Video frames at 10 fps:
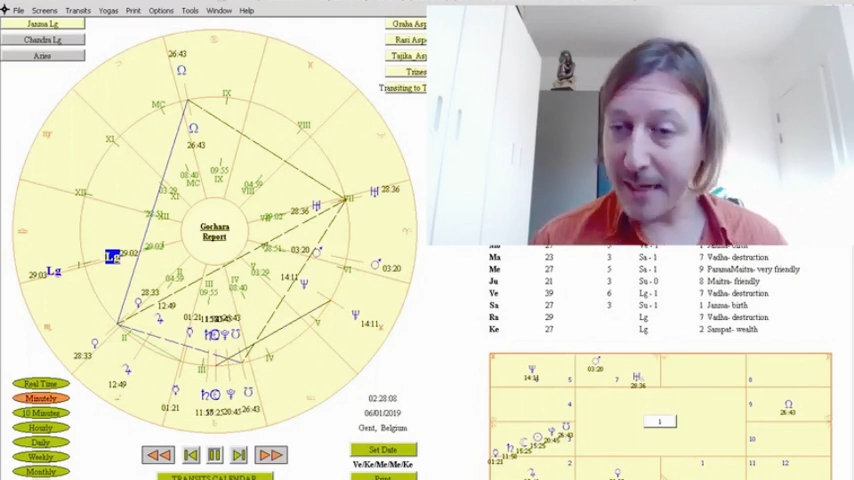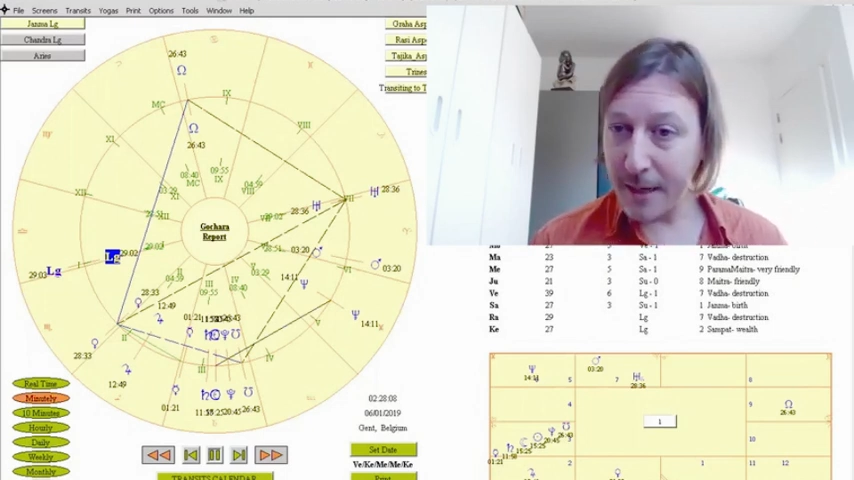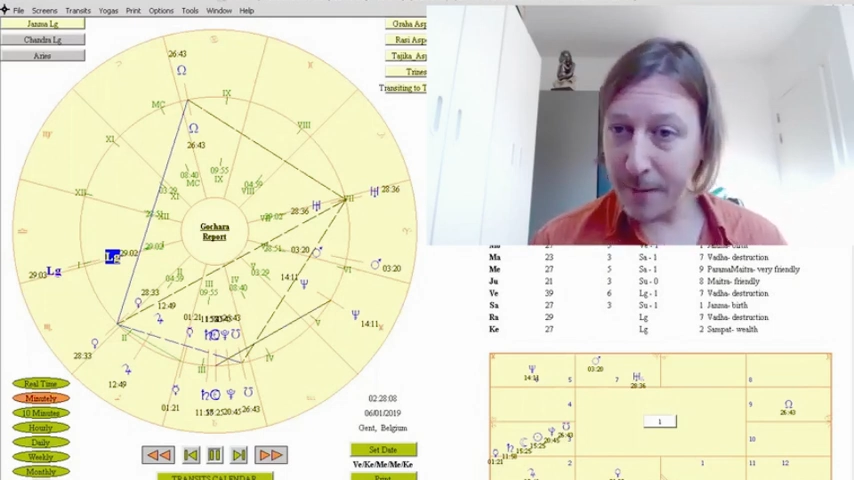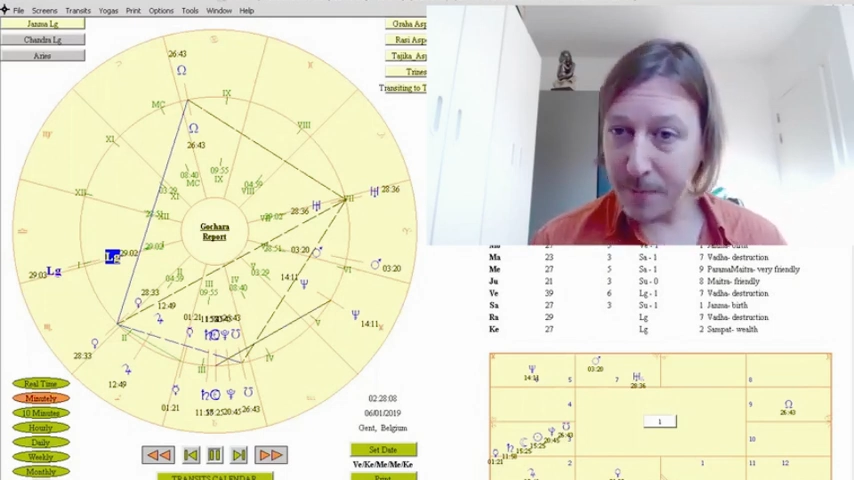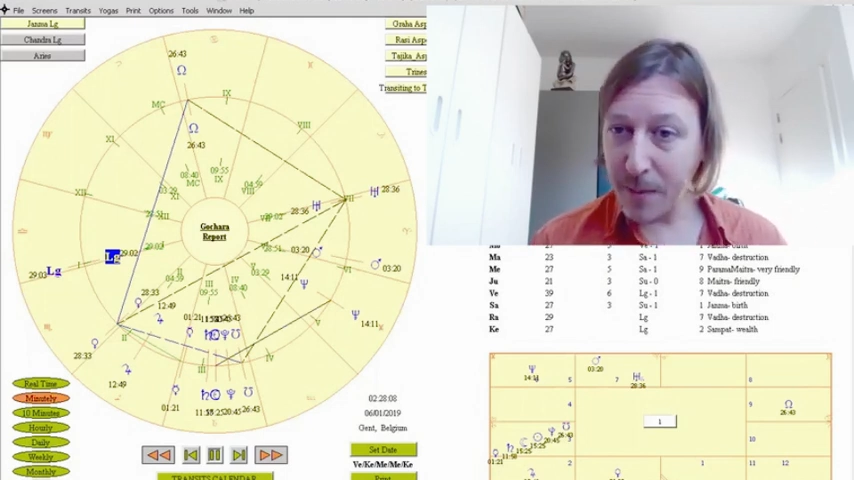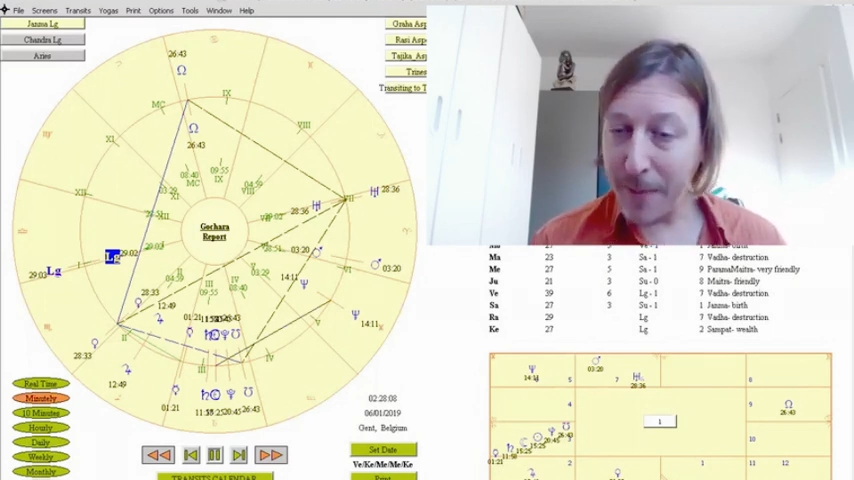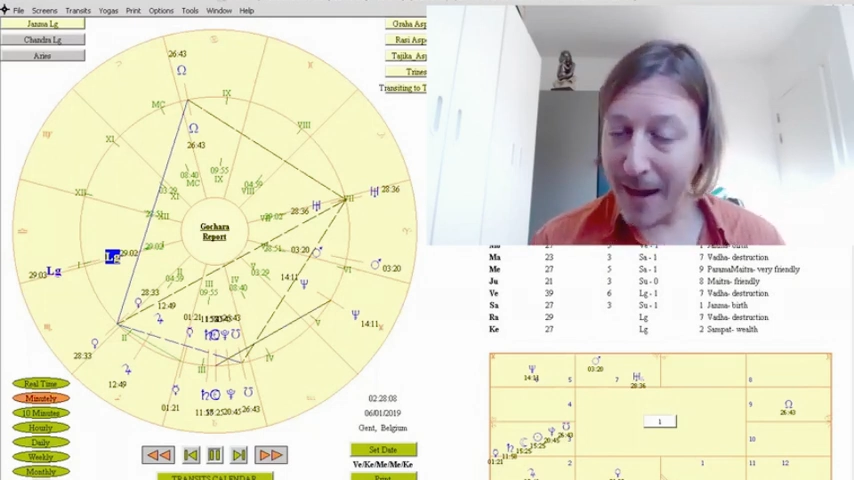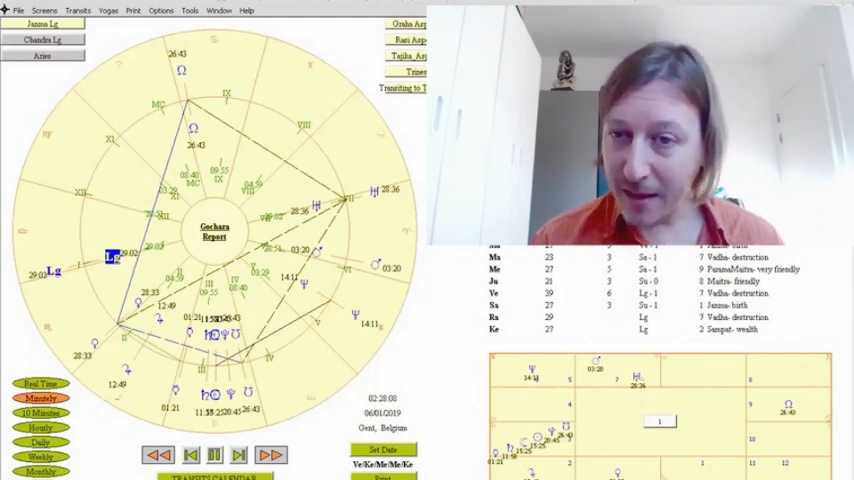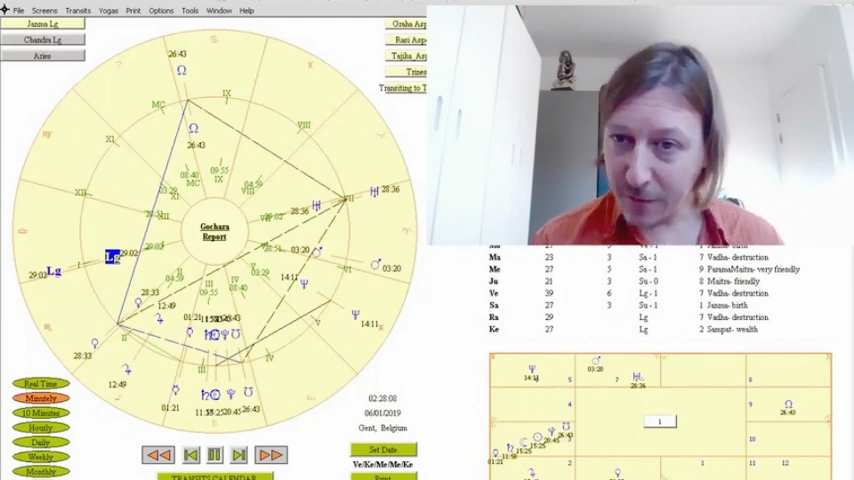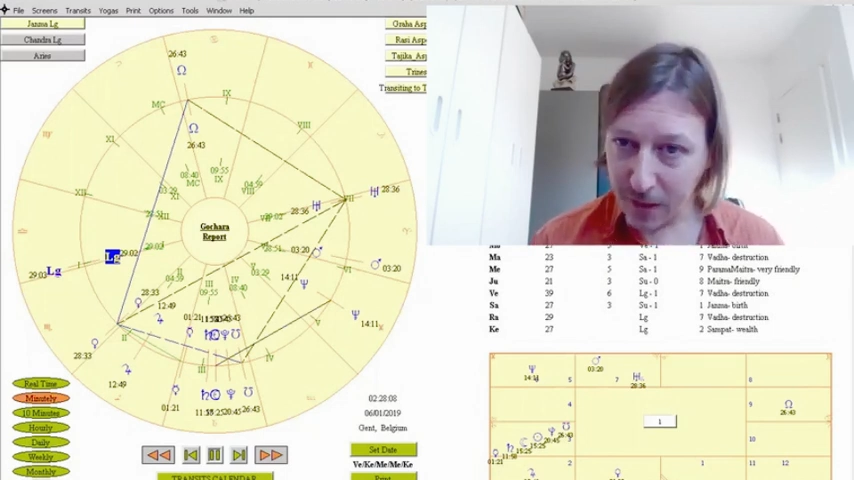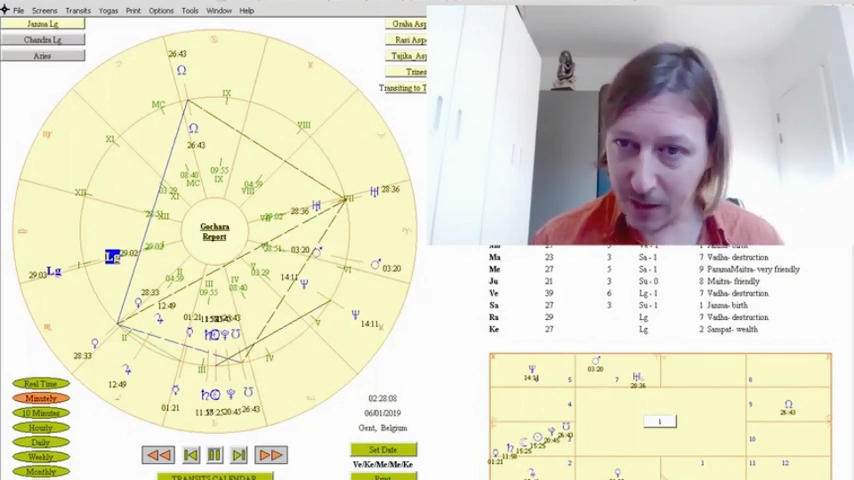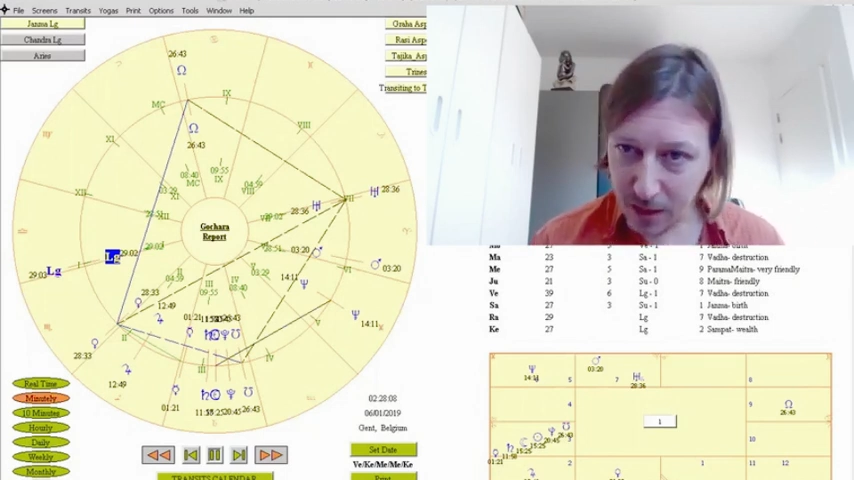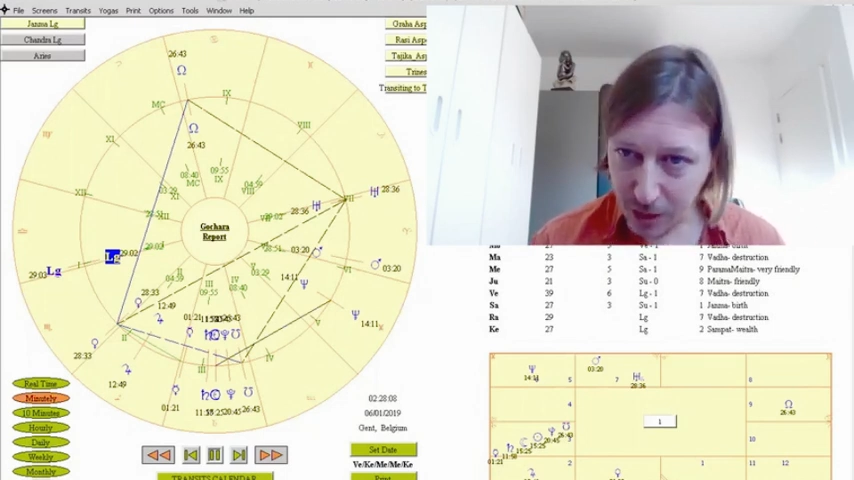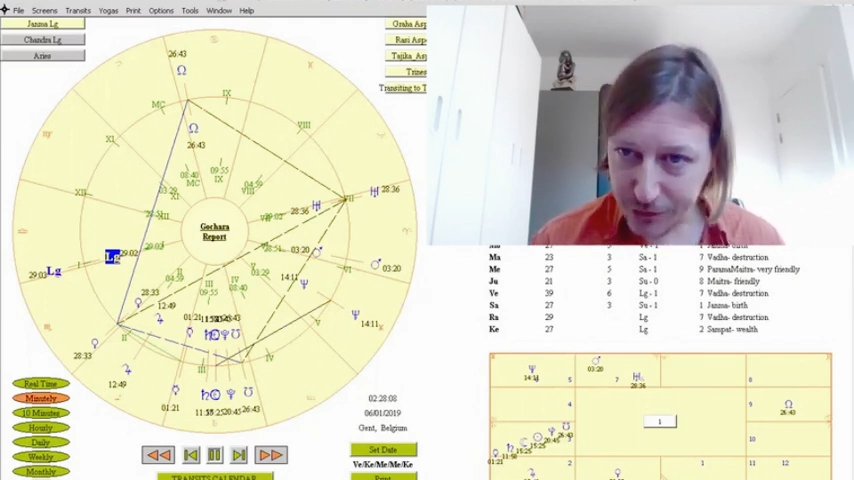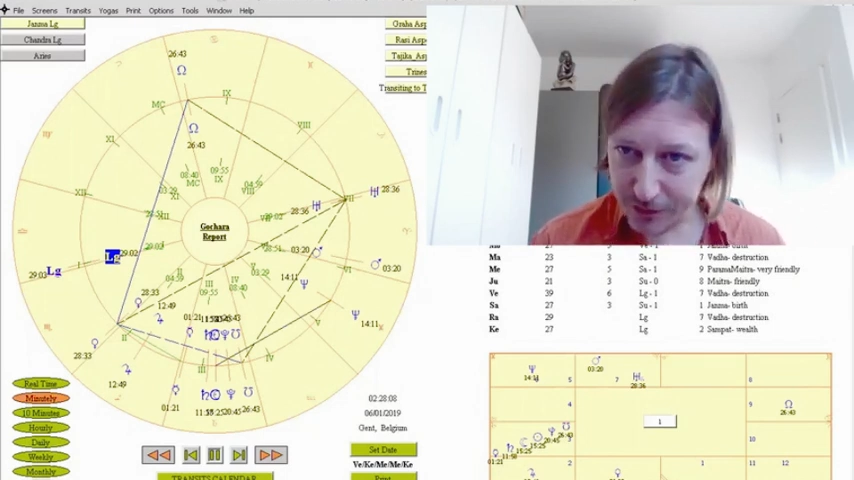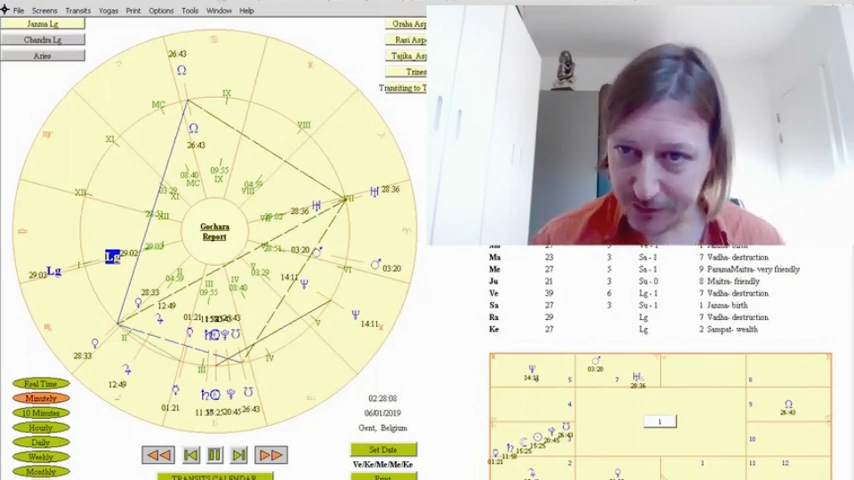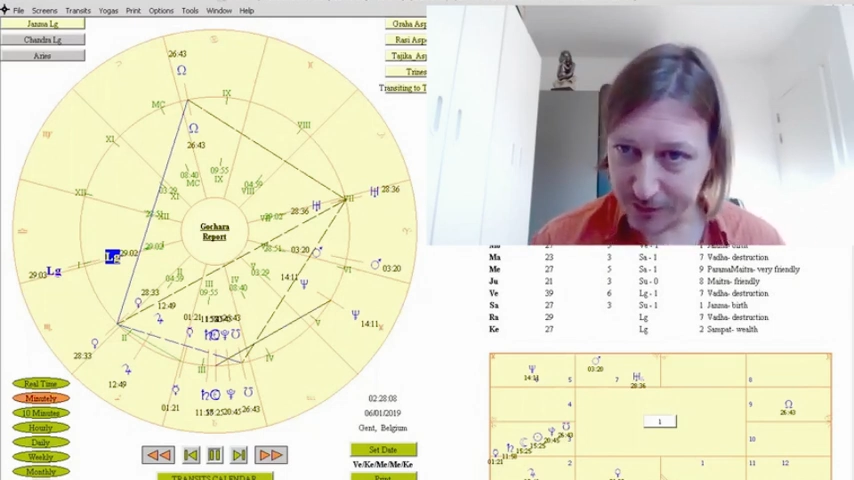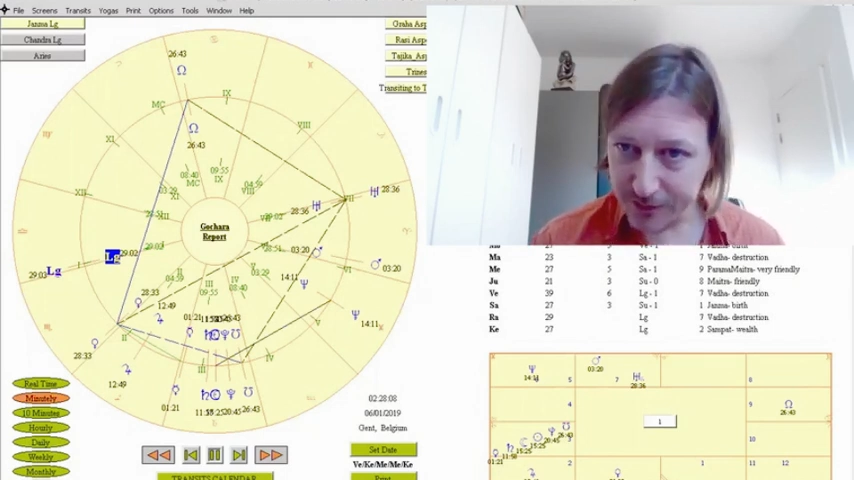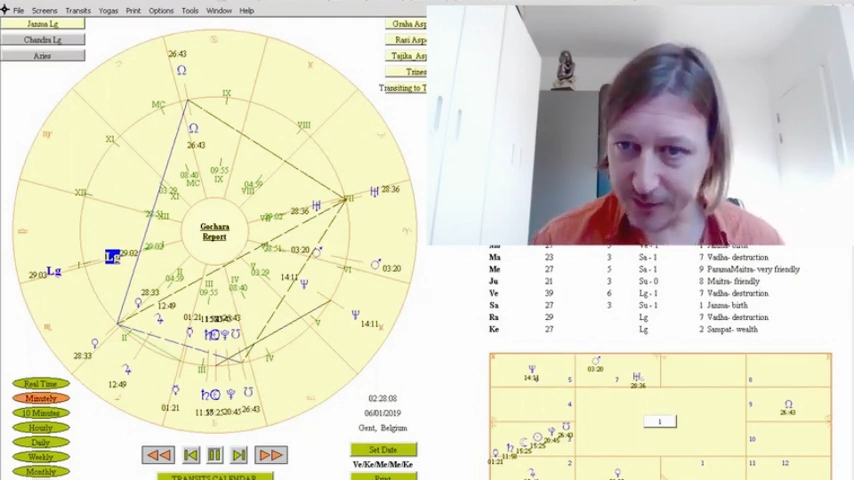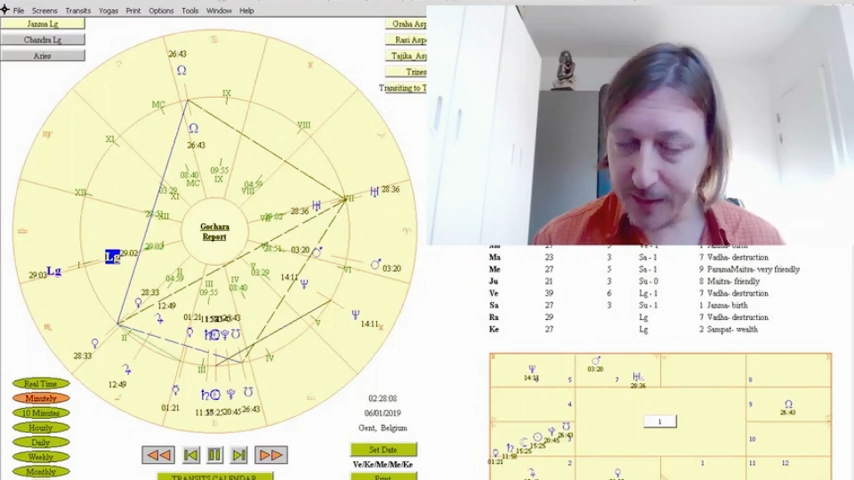the path of our
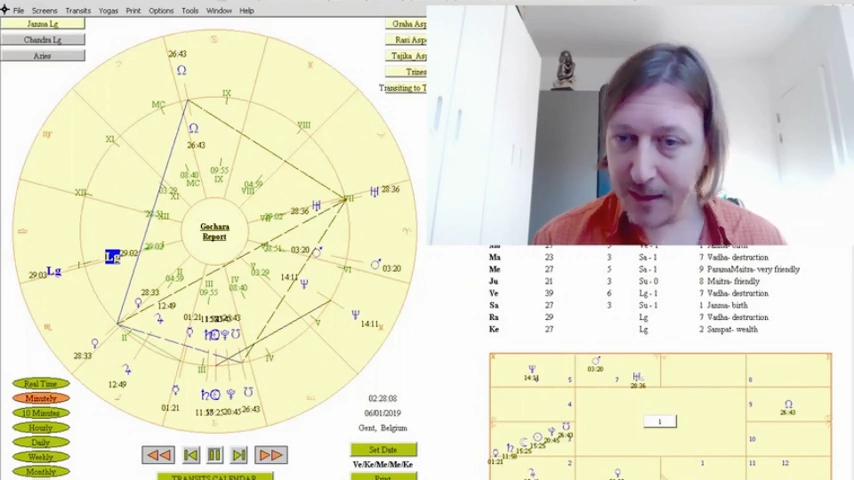consciousness.